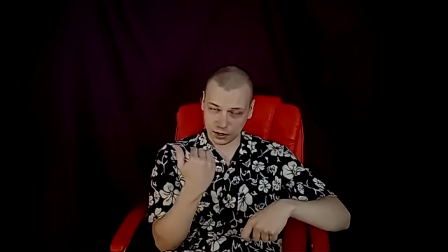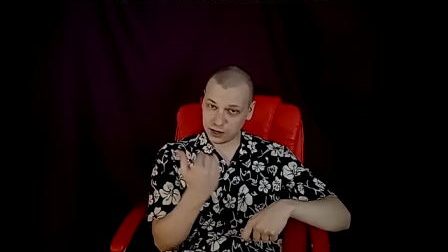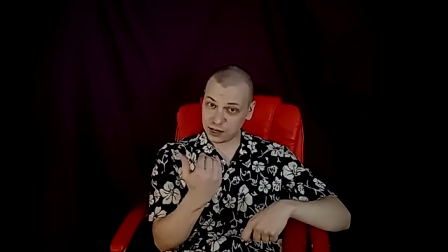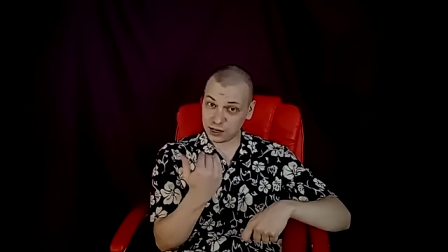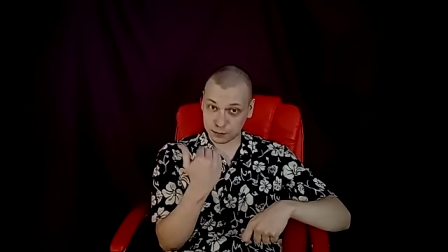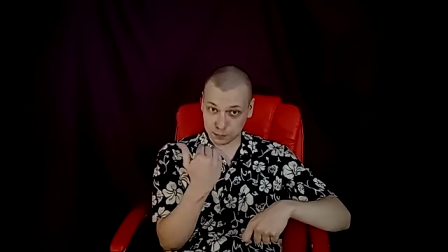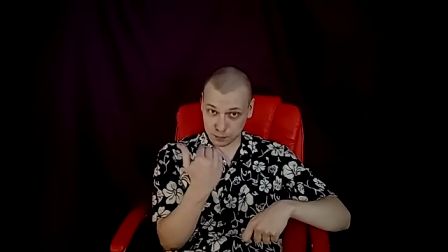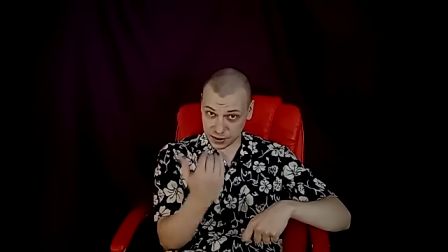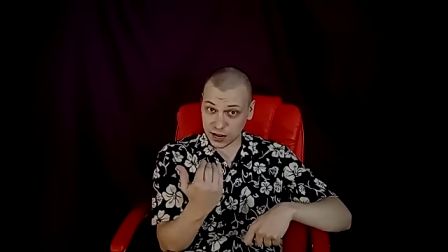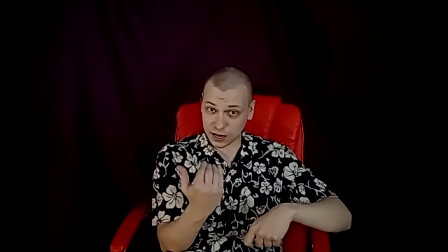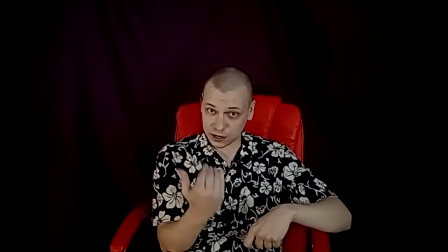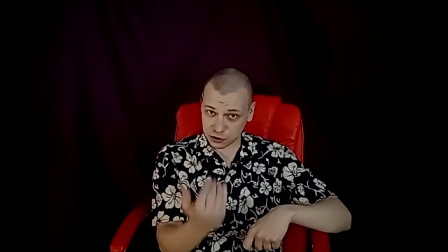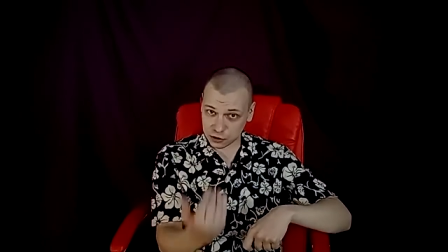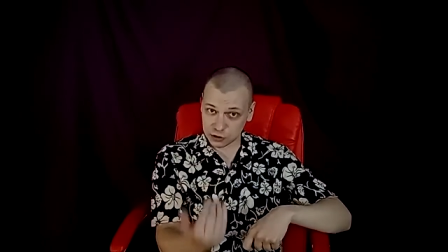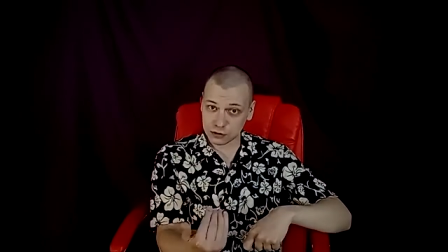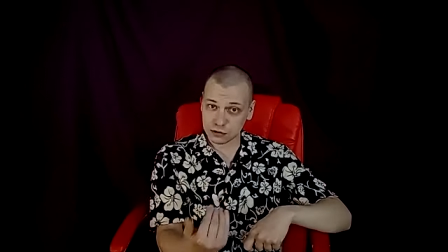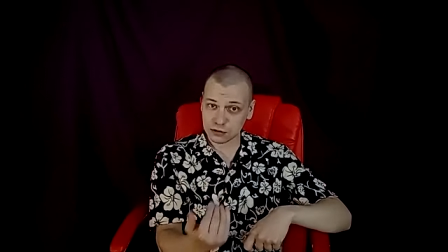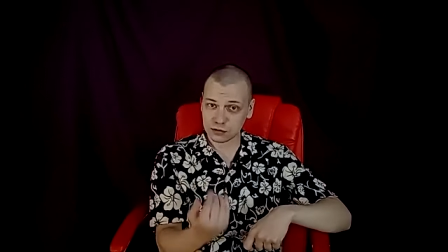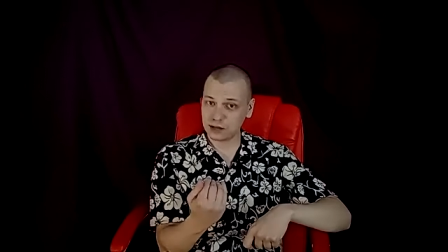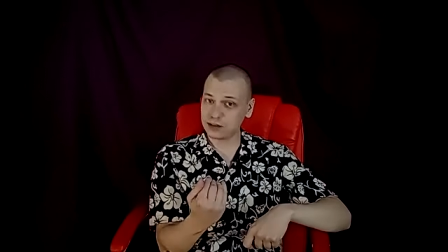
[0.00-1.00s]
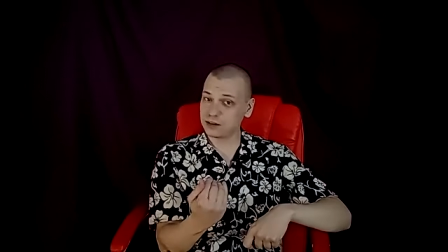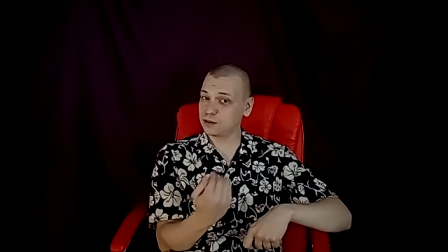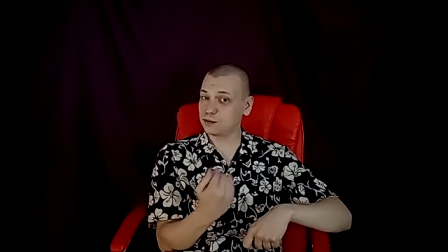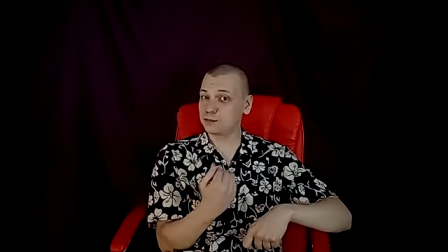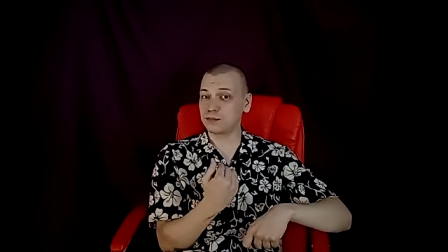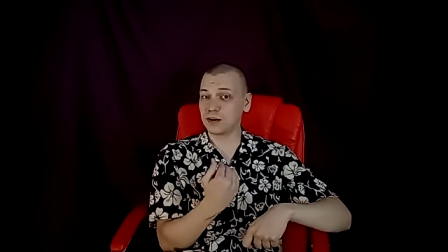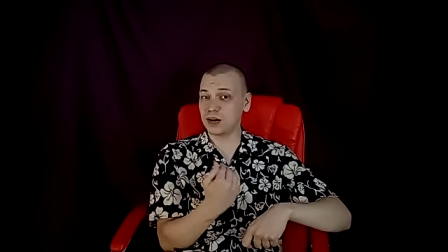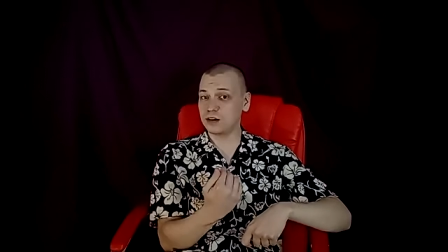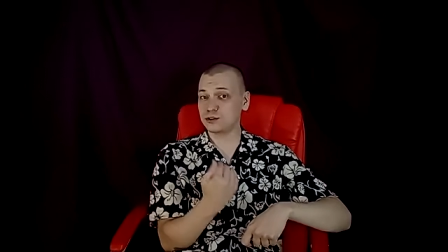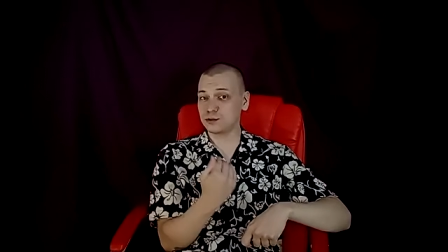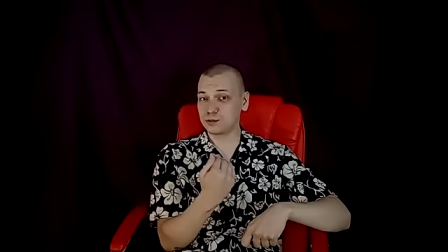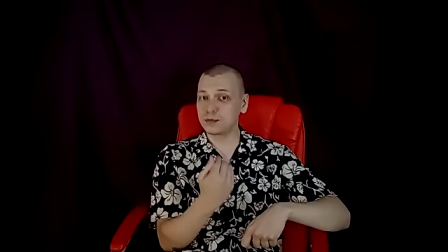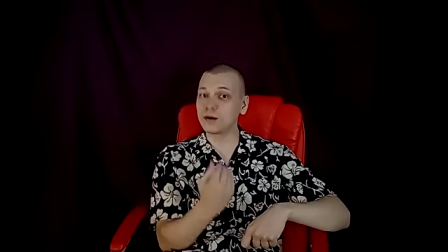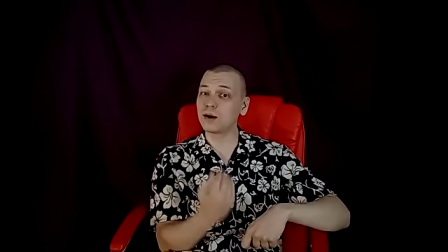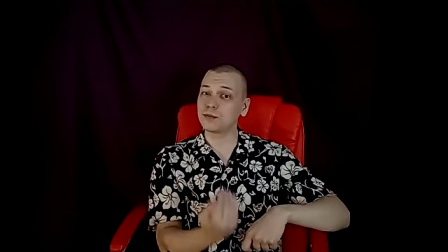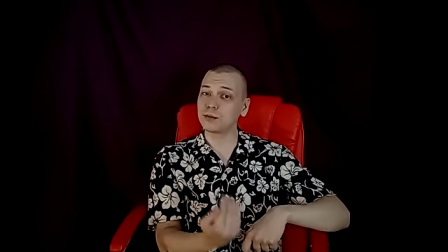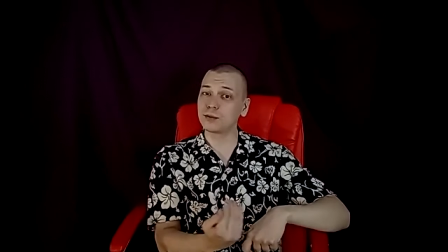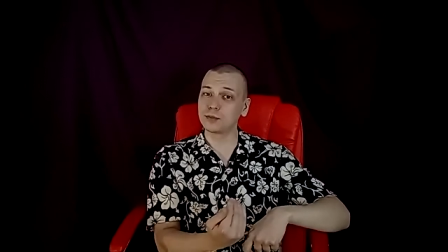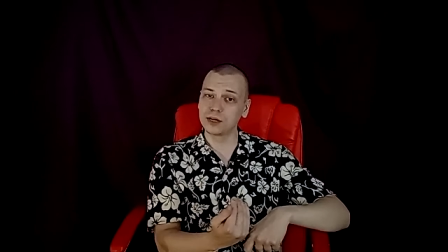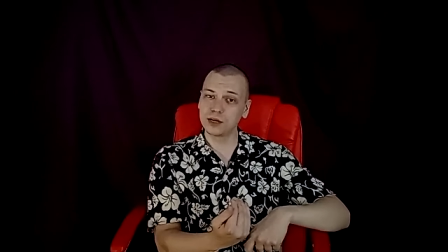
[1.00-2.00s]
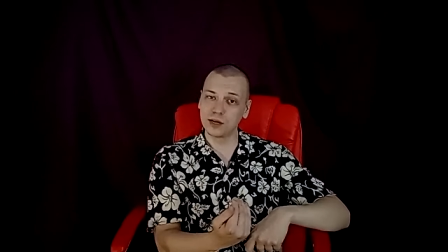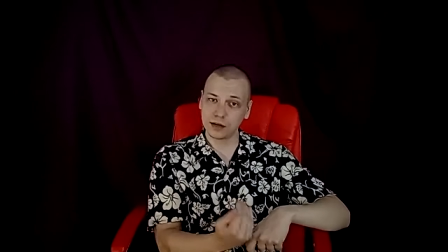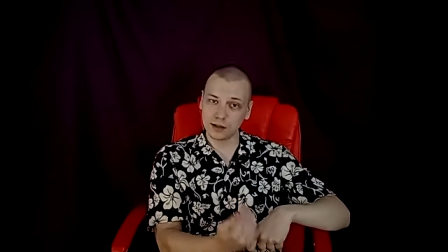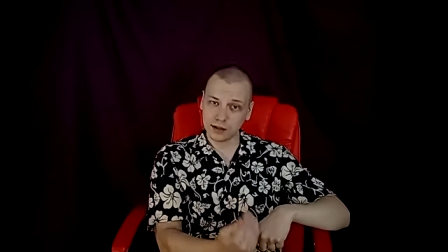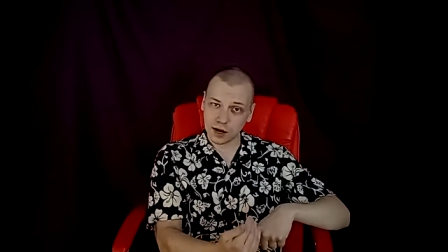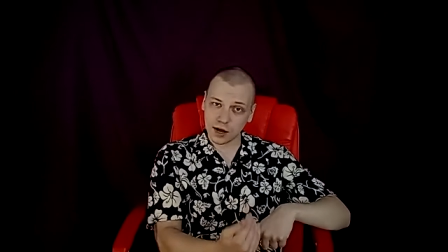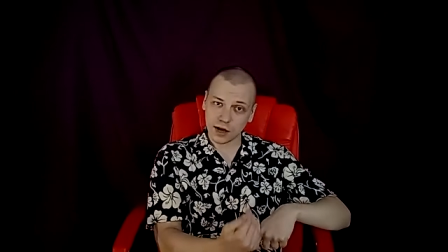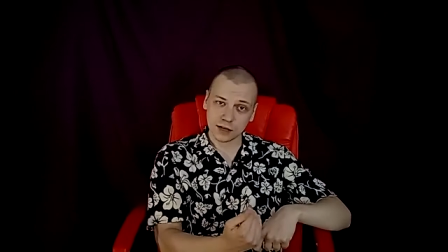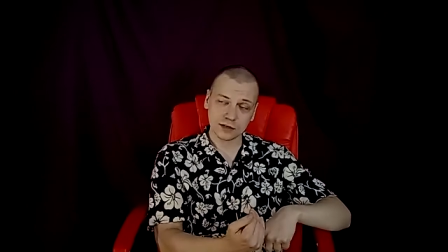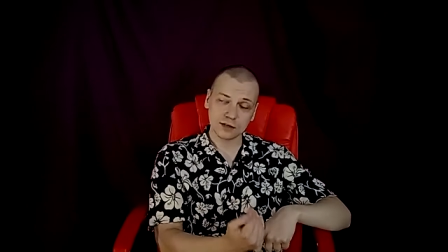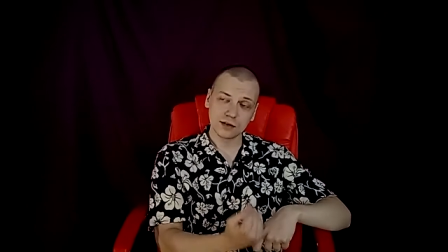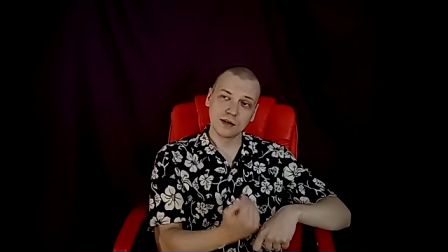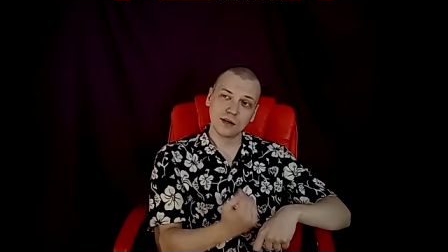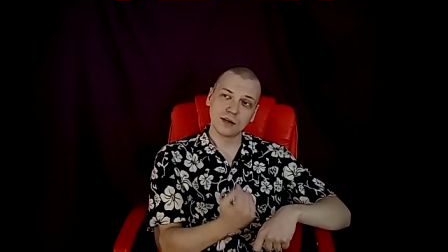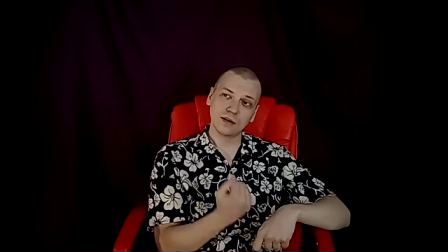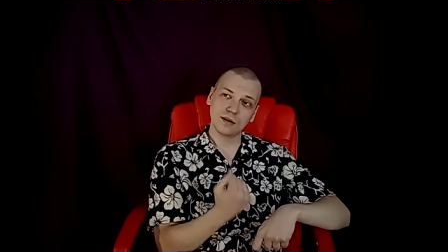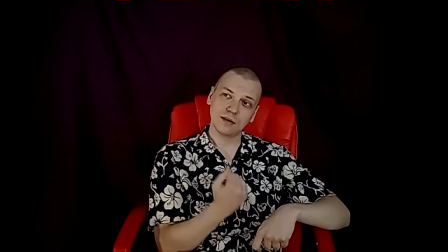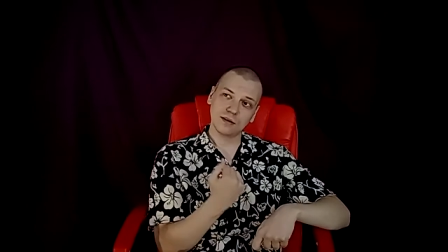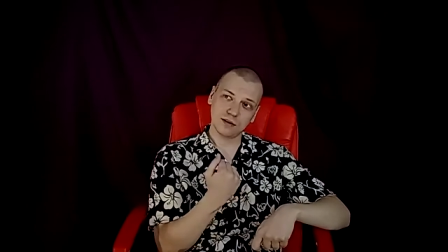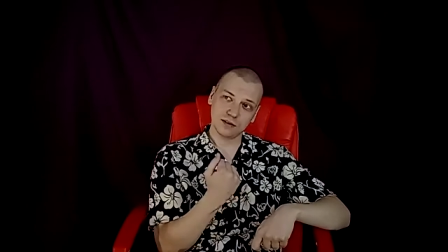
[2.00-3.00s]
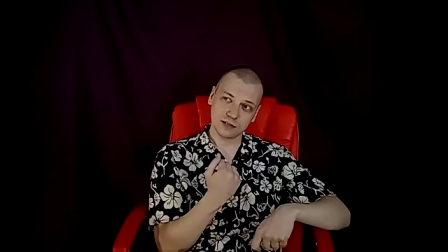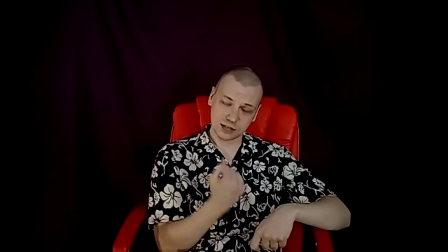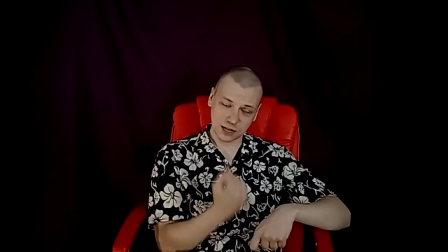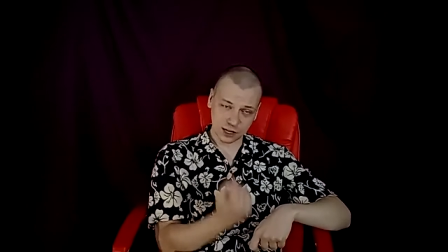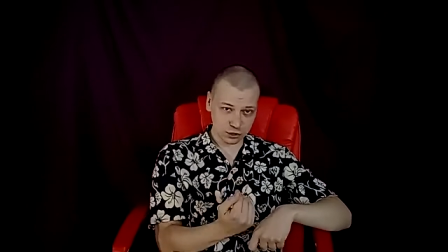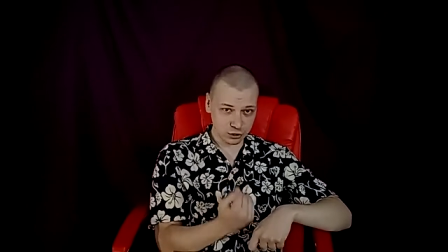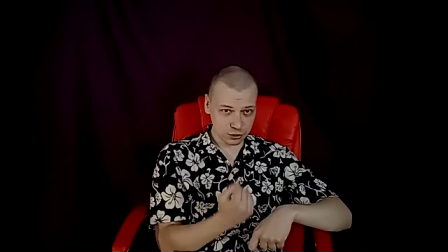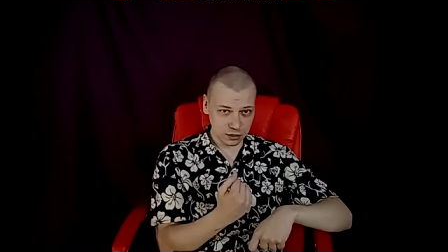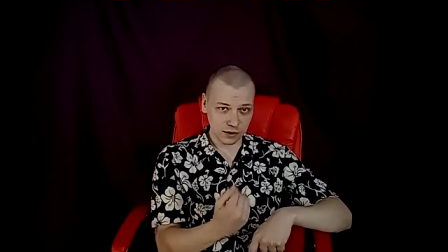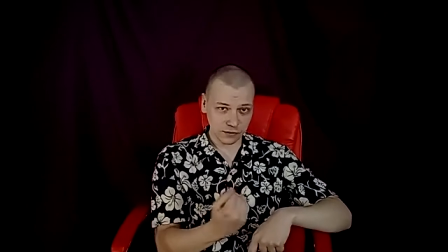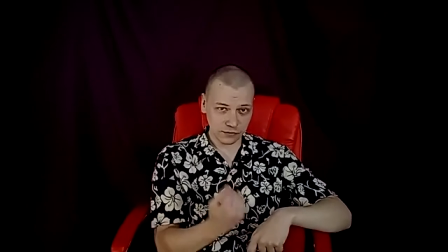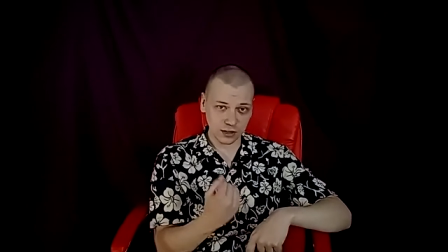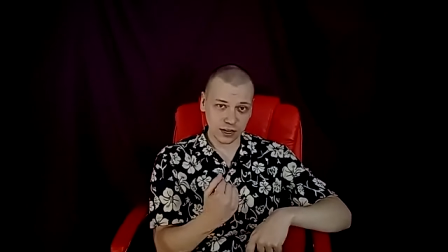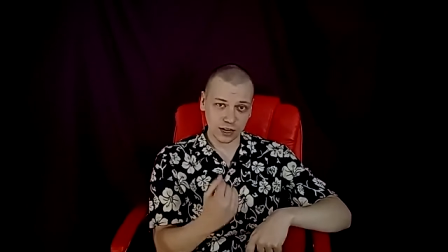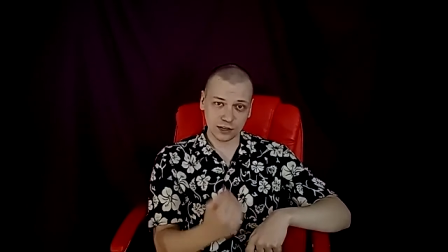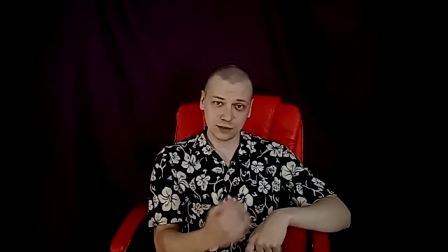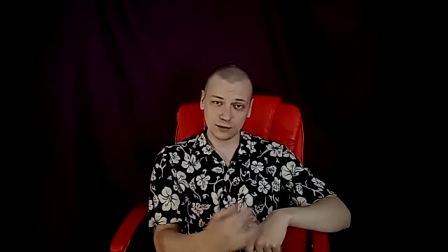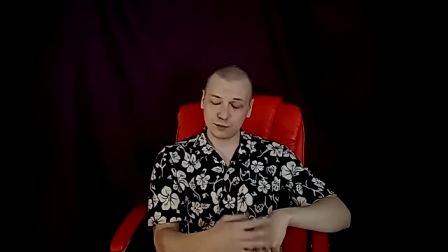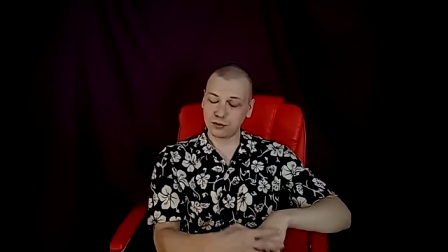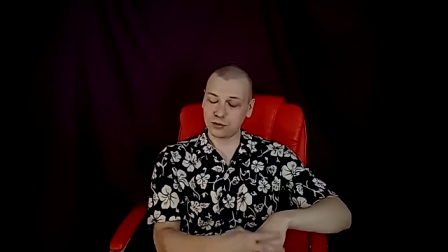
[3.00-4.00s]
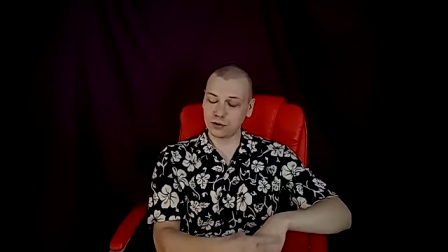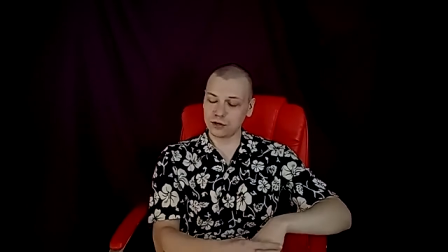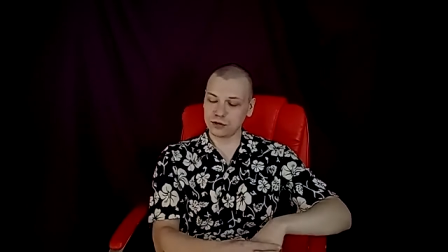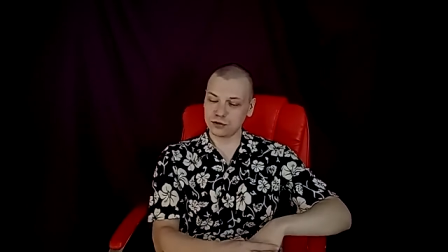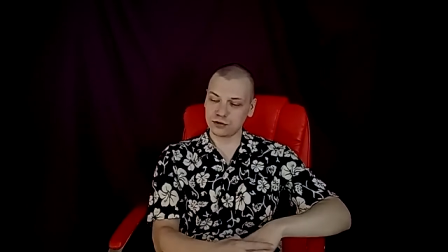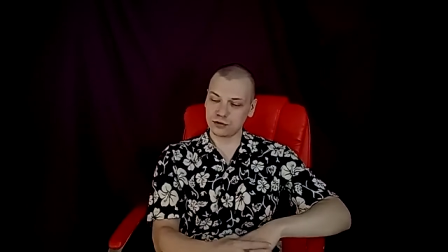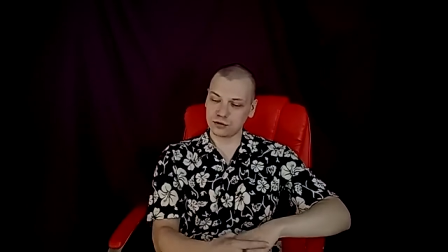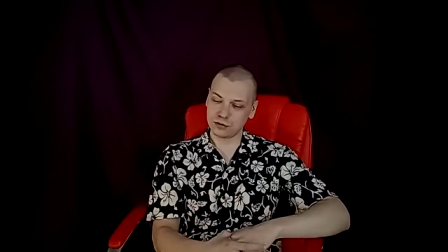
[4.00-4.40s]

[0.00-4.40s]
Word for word: it matters, and it matters probably a lot is actually a valid point.